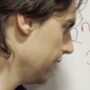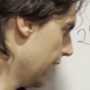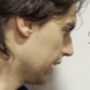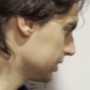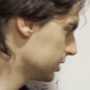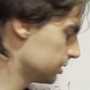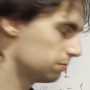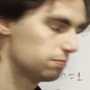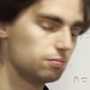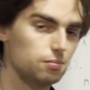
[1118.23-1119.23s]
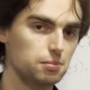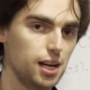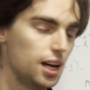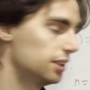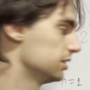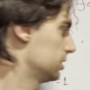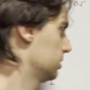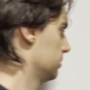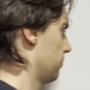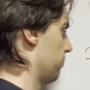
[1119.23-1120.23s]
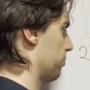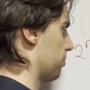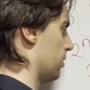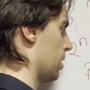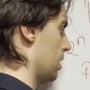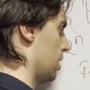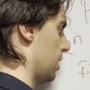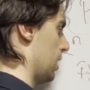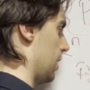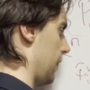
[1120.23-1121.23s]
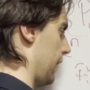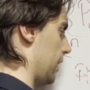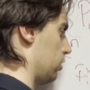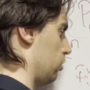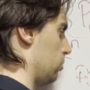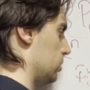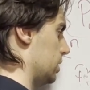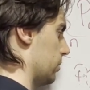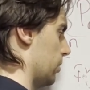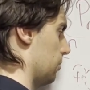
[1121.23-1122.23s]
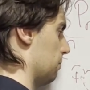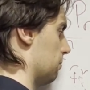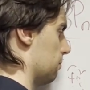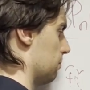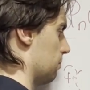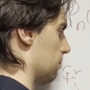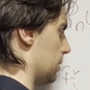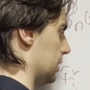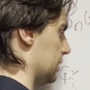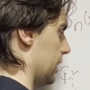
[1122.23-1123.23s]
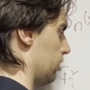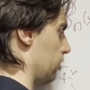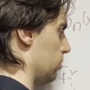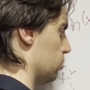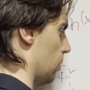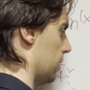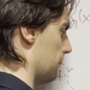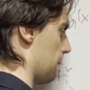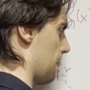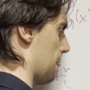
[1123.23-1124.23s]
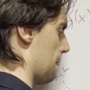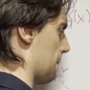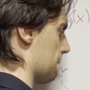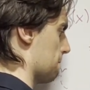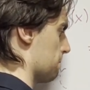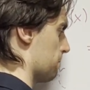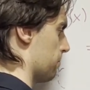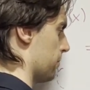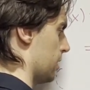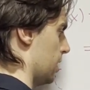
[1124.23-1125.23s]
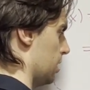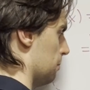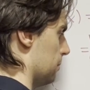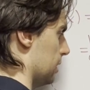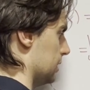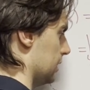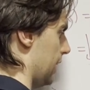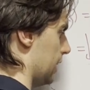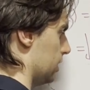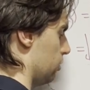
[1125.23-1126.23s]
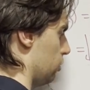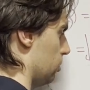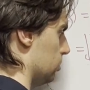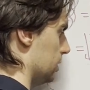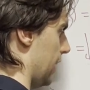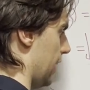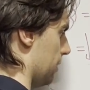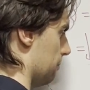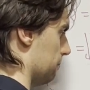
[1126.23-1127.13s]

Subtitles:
x as x choose 0 plus x choose 1 plus x choose n,